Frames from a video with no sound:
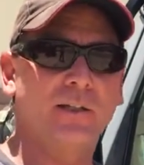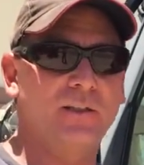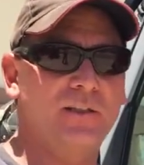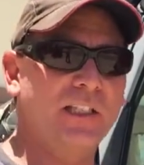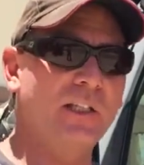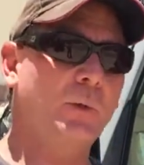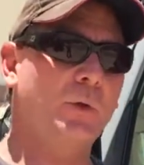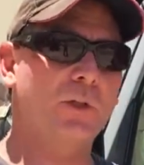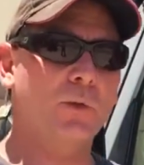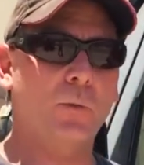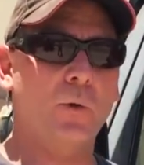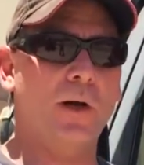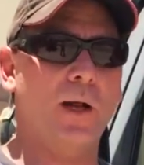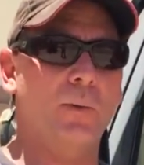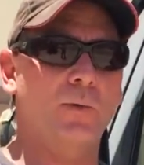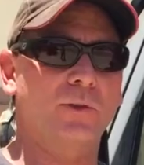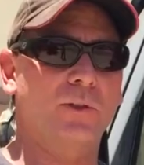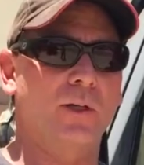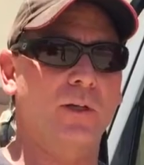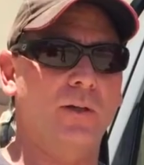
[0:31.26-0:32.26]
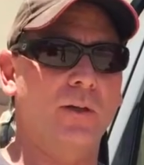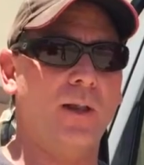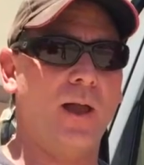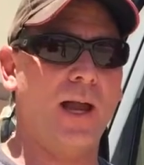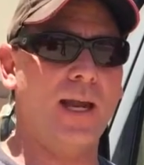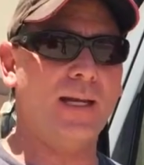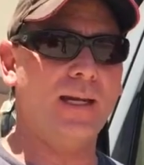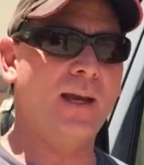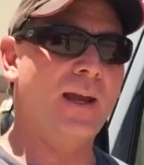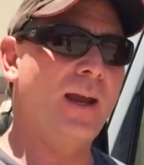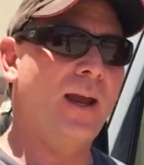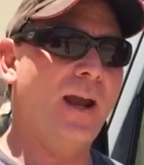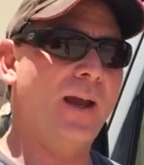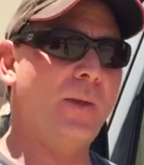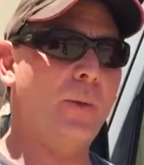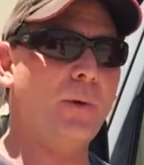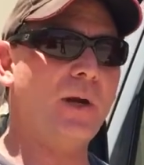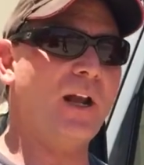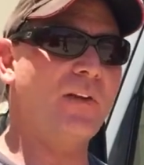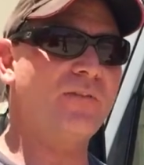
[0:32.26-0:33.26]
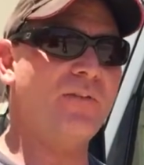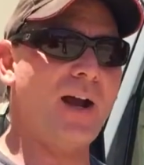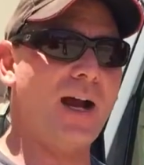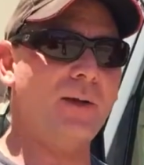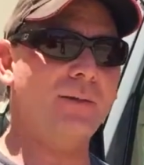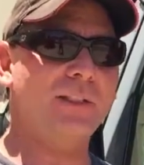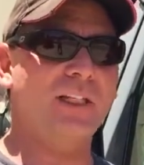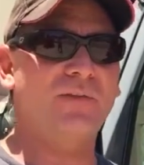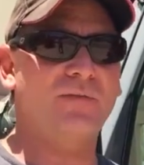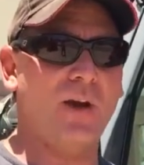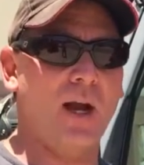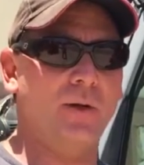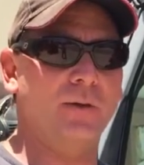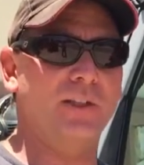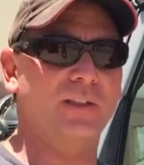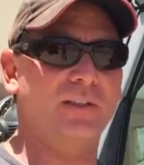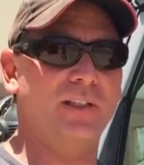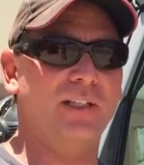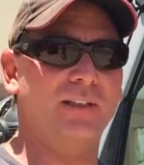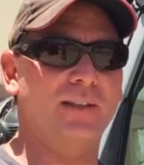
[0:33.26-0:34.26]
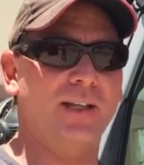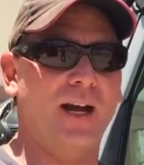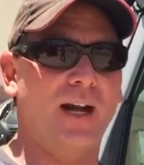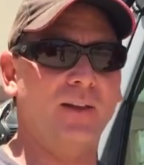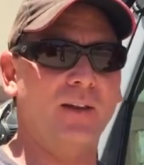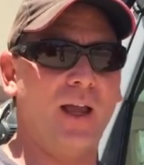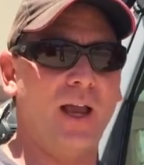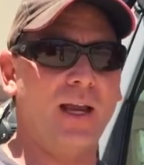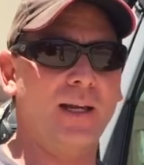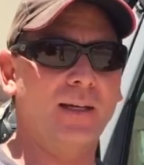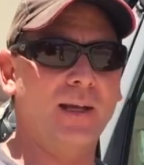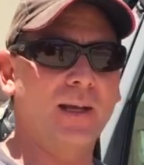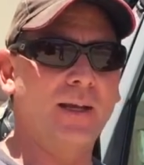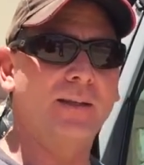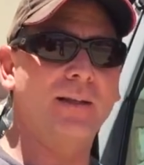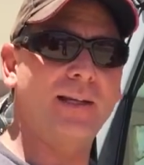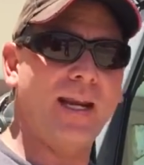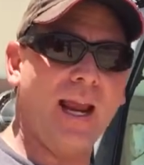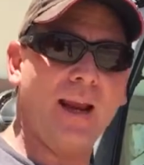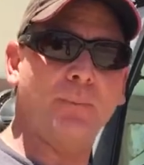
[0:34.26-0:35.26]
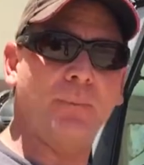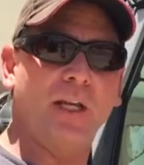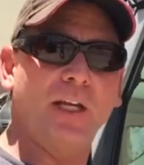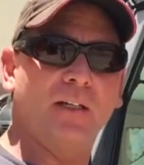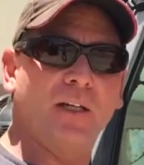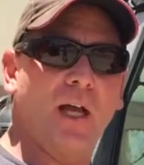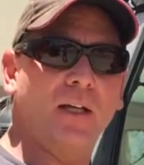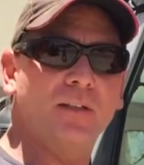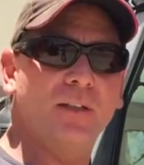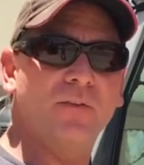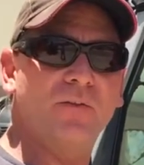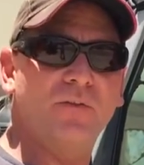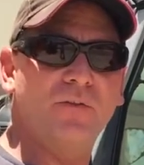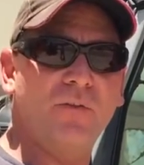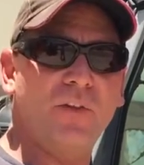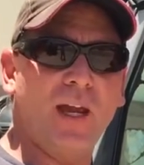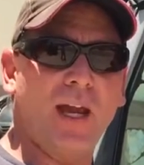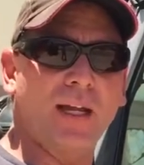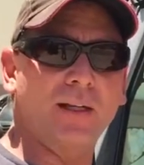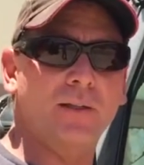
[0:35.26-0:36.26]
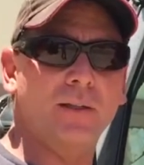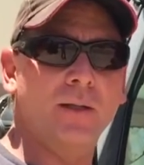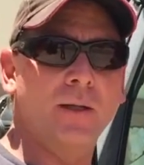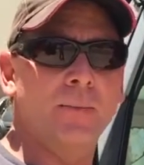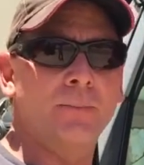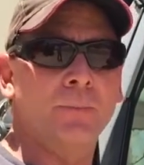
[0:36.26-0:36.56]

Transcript: to see which one I was going to like. And then when I finally found a seat that I like, the damn thing doesn't fit.